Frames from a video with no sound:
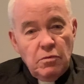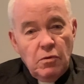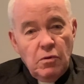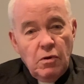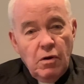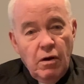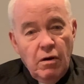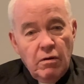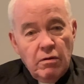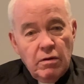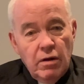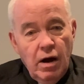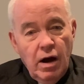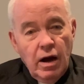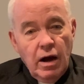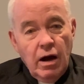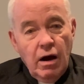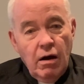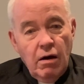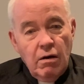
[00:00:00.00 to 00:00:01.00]
more I
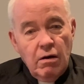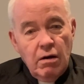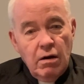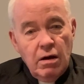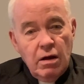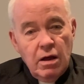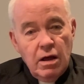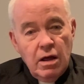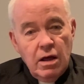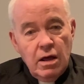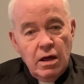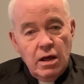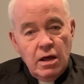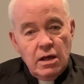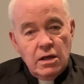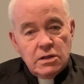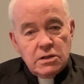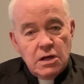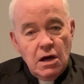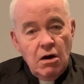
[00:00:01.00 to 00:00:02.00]
go.
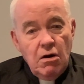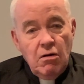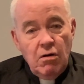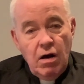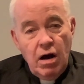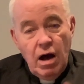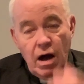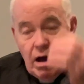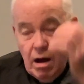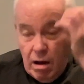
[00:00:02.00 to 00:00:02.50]
So